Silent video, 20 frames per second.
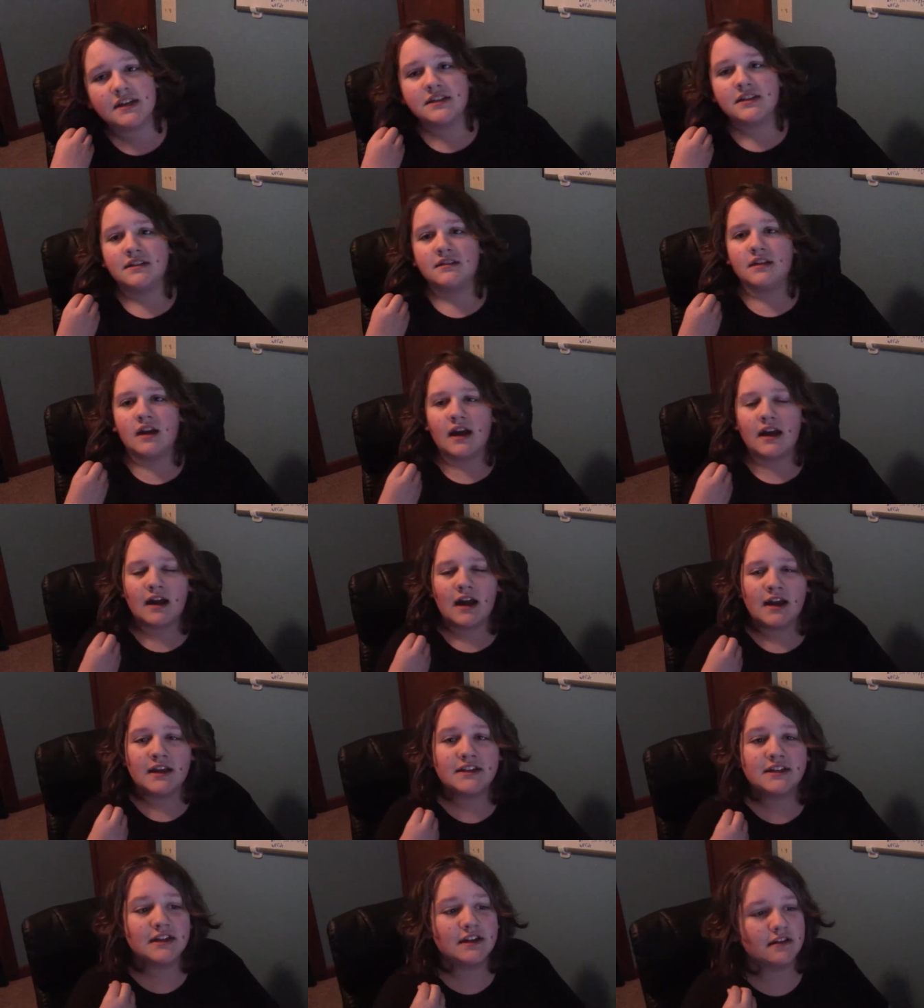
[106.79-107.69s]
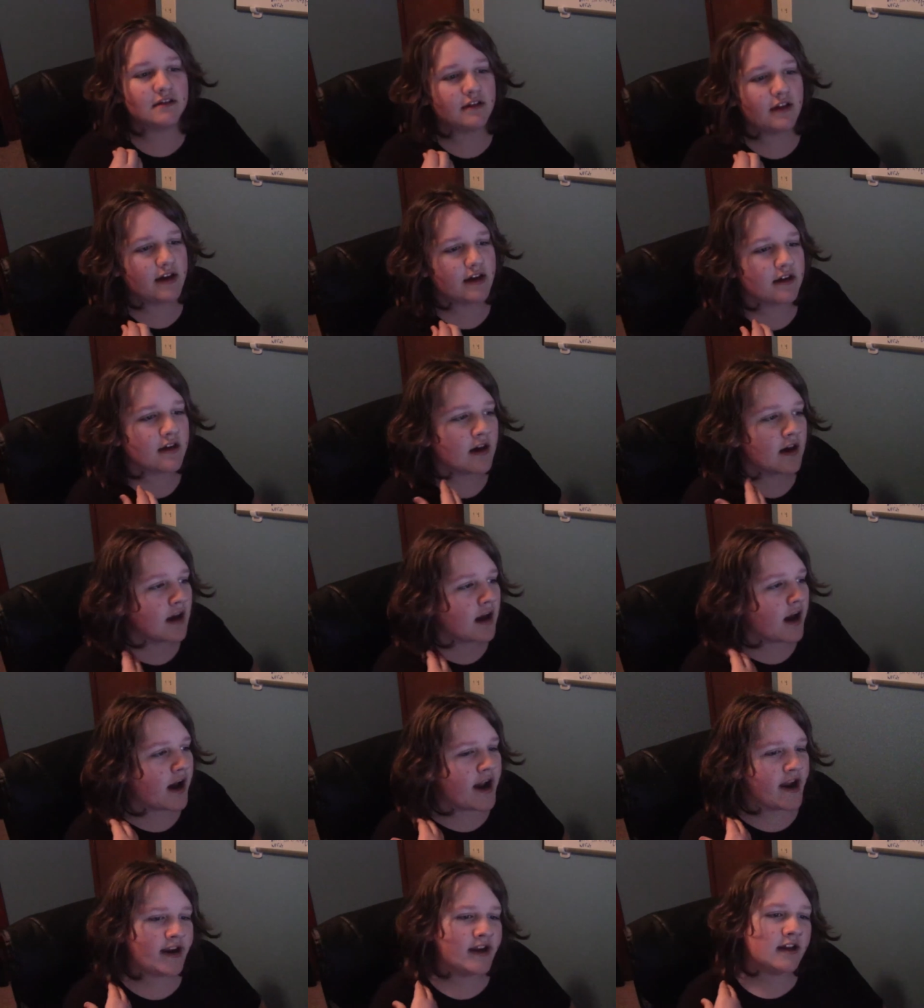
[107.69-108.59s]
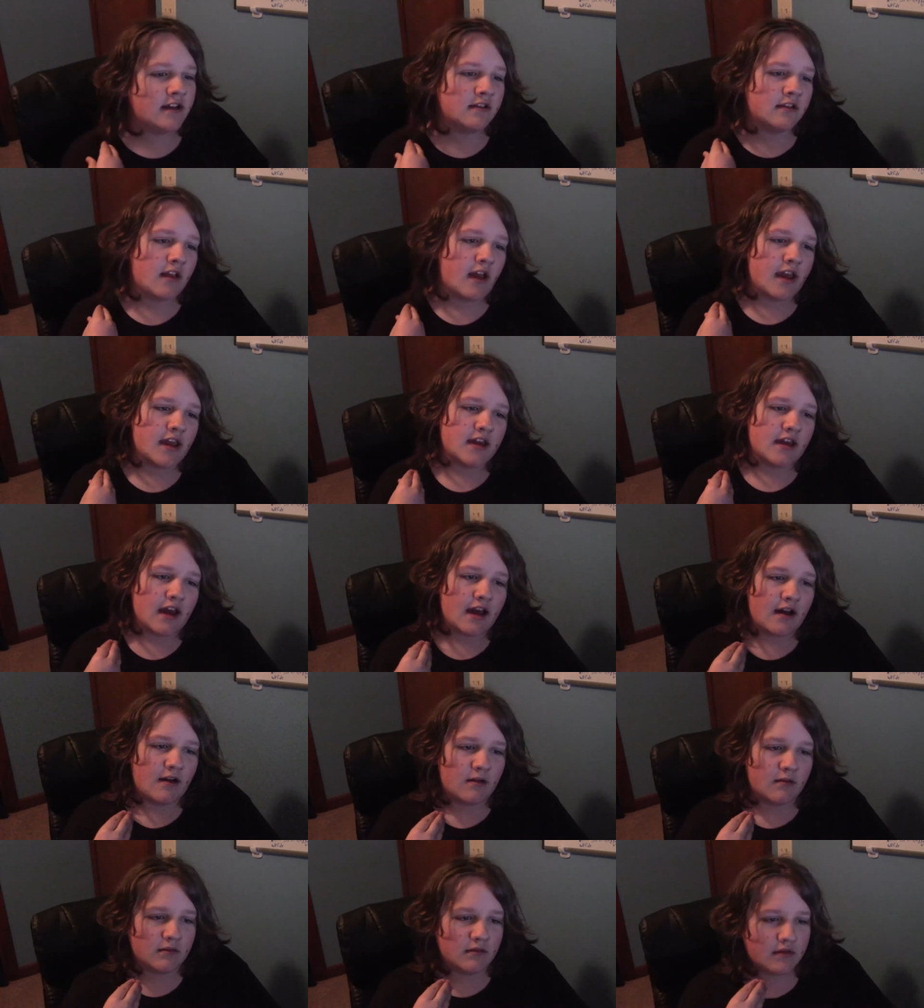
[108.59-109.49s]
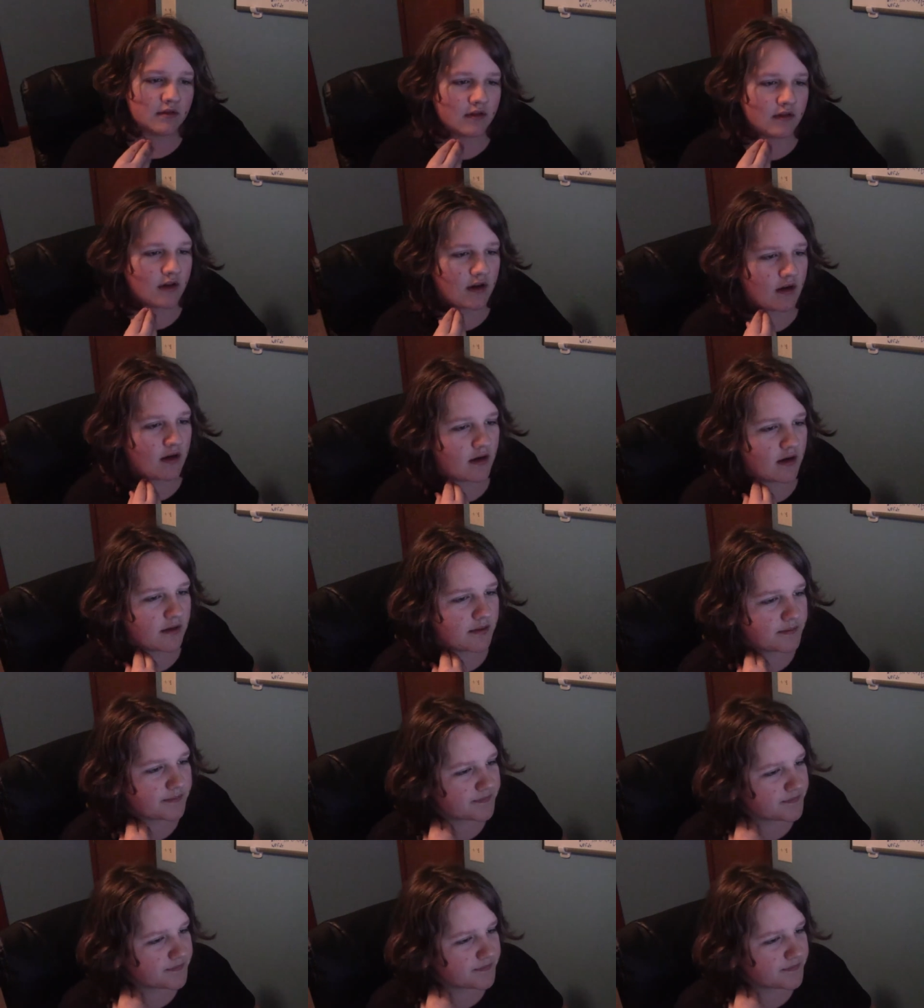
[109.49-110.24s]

did I didn't like. I didn't like how uh